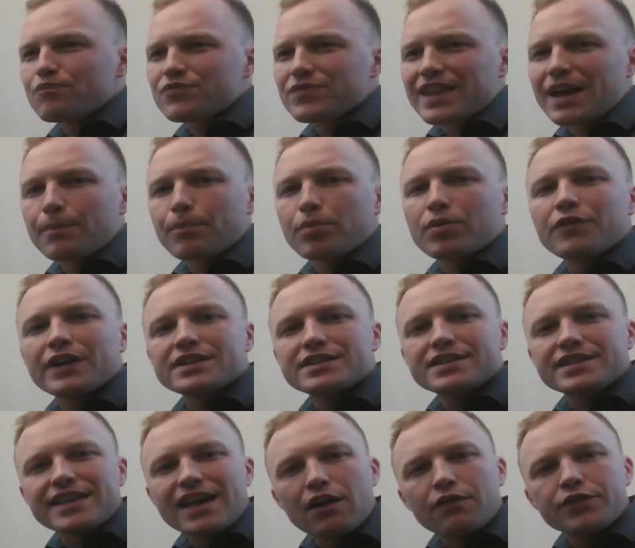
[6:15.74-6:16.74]
prevents
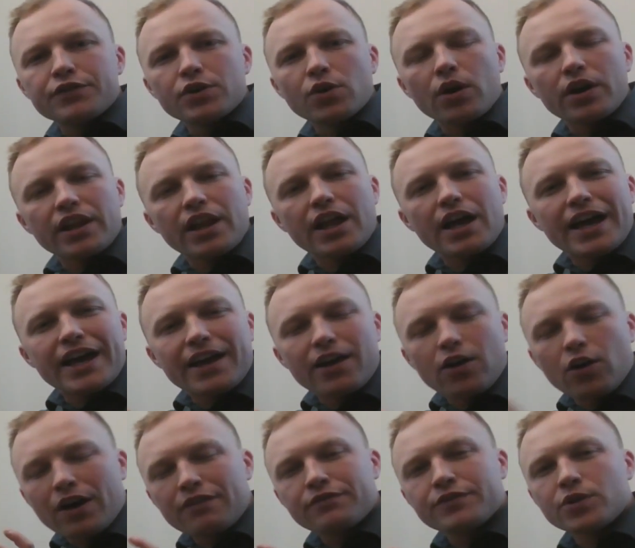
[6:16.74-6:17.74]
the
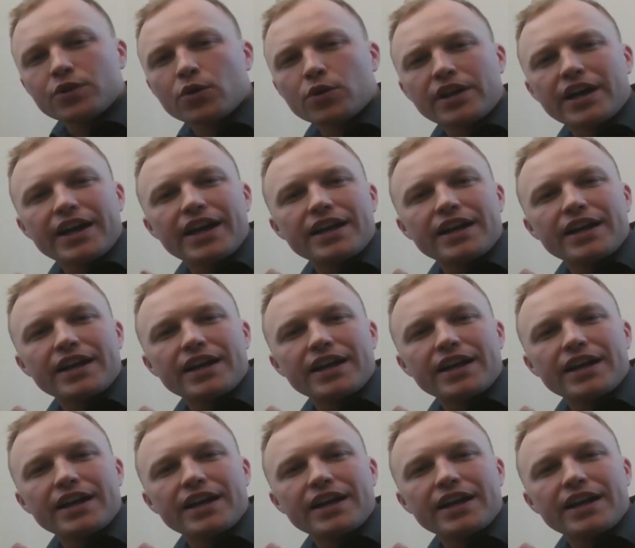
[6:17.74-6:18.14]
alveoli